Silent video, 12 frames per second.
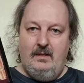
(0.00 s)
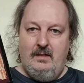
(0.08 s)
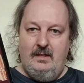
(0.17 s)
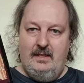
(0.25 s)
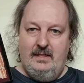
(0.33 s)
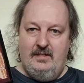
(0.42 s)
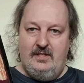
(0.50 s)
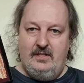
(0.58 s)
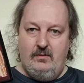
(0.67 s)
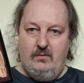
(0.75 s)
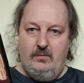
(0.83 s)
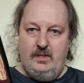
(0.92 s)
it's
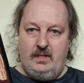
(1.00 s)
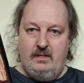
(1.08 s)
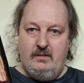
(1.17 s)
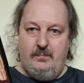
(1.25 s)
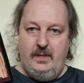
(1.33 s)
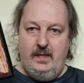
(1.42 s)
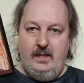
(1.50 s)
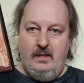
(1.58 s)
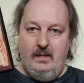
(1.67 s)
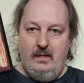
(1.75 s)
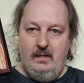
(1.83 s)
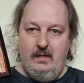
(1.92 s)
always going to be
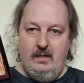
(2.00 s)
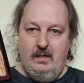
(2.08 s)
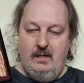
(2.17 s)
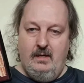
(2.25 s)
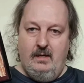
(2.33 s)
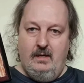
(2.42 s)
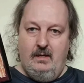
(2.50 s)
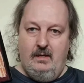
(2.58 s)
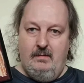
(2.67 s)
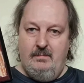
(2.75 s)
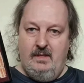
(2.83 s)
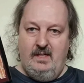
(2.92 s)

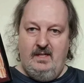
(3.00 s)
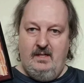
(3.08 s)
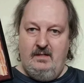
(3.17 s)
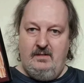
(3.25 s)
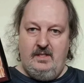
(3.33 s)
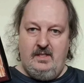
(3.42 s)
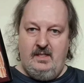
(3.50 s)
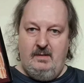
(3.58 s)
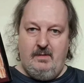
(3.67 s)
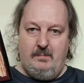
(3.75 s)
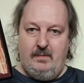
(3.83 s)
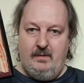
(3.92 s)
a nice team
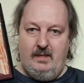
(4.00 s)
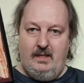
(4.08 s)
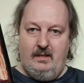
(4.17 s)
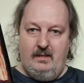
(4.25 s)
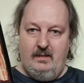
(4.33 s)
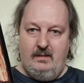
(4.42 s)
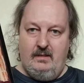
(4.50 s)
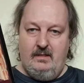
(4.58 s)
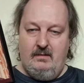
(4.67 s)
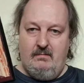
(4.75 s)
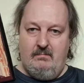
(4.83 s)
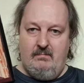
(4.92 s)
up, I think,
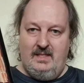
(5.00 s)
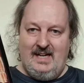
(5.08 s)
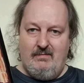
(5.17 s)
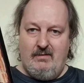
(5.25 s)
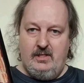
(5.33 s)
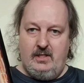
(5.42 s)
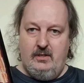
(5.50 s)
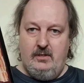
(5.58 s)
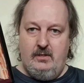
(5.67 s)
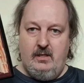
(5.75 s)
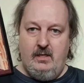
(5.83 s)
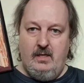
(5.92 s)
and the character's
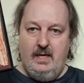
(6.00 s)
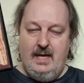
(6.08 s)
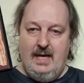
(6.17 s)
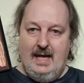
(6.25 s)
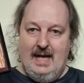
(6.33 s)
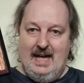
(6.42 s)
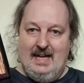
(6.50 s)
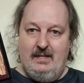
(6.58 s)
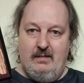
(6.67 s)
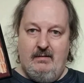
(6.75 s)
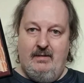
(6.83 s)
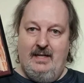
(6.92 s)
good.
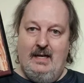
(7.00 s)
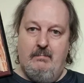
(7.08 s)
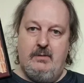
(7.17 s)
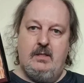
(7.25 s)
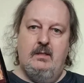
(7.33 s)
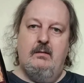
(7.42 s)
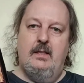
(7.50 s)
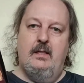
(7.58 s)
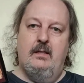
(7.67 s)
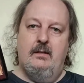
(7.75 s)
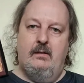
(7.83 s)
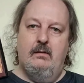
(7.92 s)
And I absolutely
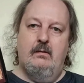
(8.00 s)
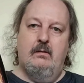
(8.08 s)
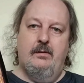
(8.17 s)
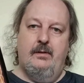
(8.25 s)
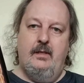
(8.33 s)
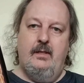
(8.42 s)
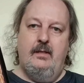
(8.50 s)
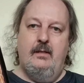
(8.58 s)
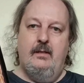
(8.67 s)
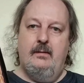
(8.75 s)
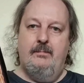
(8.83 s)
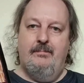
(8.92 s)
adore
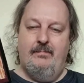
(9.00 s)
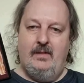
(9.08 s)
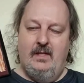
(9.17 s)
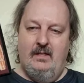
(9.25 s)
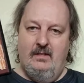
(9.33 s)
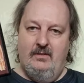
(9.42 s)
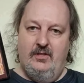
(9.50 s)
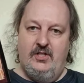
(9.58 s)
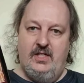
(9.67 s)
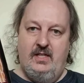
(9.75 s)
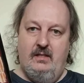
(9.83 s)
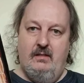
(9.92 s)
the
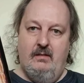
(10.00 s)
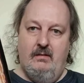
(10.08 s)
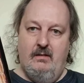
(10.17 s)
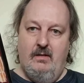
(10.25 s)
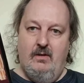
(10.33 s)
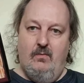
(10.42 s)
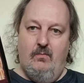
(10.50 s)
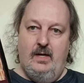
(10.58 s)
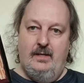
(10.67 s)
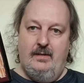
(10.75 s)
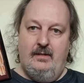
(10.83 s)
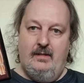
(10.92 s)
scene
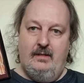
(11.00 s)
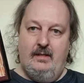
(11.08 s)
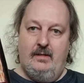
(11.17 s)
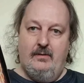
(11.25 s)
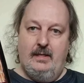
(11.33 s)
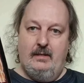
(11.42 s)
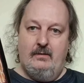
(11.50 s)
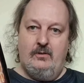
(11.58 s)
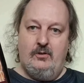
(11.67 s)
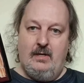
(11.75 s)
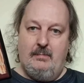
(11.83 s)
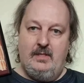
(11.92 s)
where they think they got it
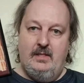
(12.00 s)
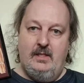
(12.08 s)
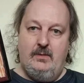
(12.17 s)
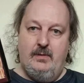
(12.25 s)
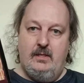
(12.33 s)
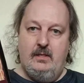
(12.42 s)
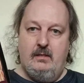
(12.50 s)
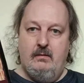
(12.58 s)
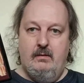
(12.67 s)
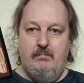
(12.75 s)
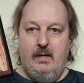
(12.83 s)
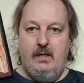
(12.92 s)
trapped and he switches through
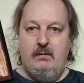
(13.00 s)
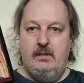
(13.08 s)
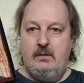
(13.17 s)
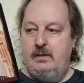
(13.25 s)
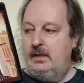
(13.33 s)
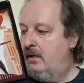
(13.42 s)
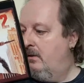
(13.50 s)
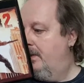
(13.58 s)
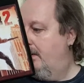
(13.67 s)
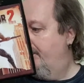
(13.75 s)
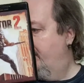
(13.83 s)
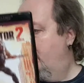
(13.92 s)
the modes on his helmet.